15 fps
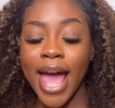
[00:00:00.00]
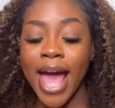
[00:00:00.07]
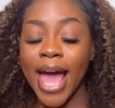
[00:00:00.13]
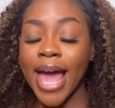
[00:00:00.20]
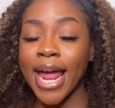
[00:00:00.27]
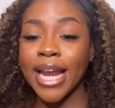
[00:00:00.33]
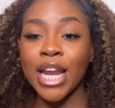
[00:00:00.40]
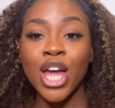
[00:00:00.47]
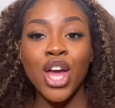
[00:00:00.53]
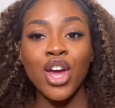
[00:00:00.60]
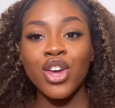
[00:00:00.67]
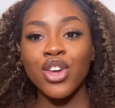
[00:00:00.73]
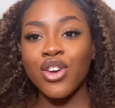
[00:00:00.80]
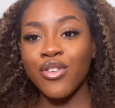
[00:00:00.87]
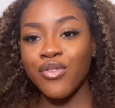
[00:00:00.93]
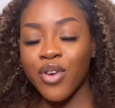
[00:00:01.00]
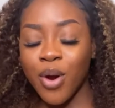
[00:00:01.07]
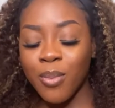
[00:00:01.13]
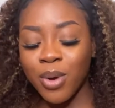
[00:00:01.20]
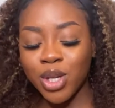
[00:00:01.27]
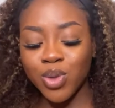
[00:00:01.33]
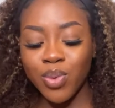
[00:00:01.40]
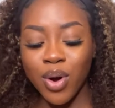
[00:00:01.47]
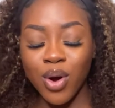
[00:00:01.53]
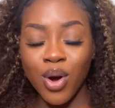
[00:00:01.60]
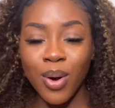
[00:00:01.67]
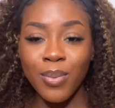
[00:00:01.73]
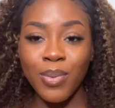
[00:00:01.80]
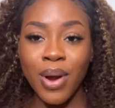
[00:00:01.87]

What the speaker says: and you're very much welcome.